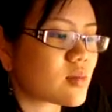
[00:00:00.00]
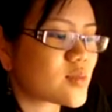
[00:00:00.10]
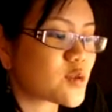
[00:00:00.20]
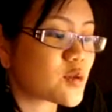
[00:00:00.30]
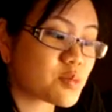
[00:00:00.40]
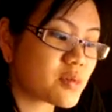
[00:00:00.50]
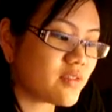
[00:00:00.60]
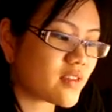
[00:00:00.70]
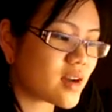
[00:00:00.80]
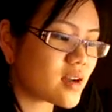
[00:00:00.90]
Yep, so it's
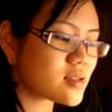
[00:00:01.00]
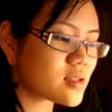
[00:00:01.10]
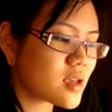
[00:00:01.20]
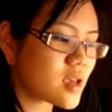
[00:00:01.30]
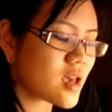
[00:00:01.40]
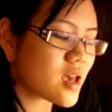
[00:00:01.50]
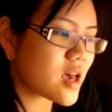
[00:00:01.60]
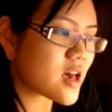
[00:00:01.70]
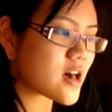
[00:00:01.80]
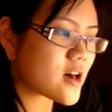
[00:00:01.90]
pretty fast.
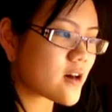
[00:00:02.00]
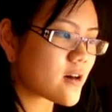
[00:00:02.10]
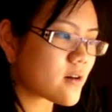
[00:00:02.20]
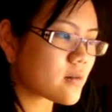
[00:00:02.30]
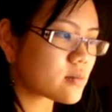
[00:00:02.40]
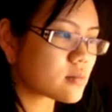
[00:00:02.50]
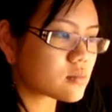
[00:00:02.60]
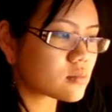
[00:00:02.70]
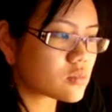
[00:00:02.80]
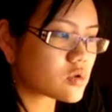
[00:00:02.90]

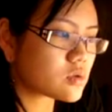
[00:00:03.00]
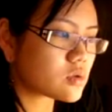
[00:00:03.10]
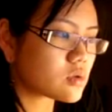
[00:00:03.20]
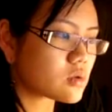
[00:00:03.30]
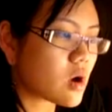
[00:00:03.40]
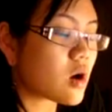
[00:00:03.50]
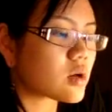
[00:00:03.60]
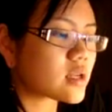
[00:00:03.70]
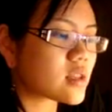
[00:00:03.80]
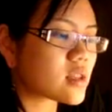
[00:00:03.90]

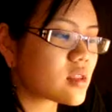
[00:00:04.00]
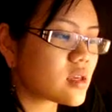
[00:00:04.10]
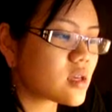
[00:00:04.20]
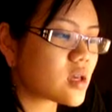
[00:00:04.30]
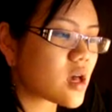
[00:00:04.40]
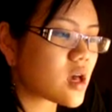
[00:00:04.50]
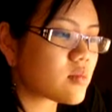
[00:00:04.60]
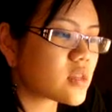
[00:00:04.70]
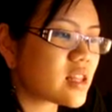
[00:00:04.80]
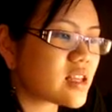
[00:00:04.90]
Oh, another thing,
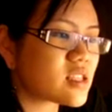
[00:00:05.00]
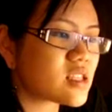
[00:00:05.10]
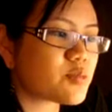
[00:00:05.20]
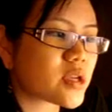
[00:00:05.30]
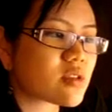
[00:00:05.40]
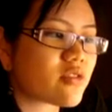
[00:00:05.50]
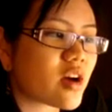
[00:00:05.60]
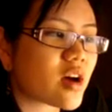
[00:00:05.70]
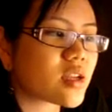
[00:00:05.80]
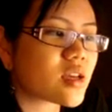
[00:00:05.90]
the lens is
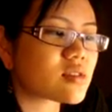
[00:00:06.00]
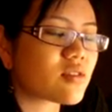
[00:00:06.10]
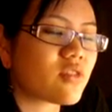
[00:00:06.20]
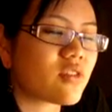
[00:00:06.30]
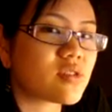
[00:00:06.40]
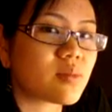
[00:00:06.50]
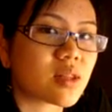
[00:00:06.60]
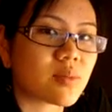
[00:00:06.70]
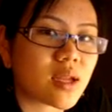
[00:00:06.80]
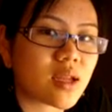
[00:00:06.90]
specified as a
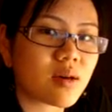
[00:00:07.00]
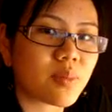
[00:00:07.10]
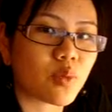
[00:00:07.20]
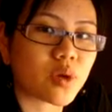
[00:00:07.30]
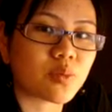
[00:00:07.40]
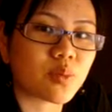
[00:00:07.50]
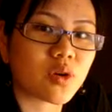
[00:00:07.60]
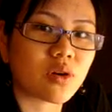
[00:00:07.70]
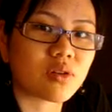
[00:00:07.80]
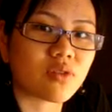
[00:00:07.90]
50mm, but when you
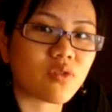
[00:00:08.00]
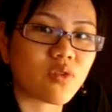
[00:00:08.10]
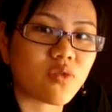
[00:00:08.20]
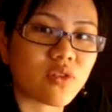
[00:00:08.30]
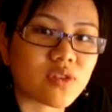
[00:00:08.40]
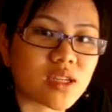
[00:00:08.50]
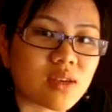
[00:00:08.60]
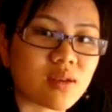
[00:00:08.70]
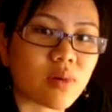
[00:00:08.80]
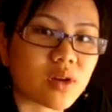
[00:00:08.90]
put it on a
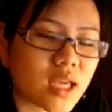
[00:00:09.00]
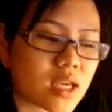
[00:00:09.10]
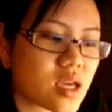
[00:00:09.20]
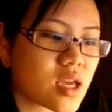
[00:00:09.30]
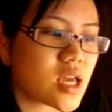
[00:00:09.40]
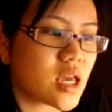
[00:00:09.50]
450D body,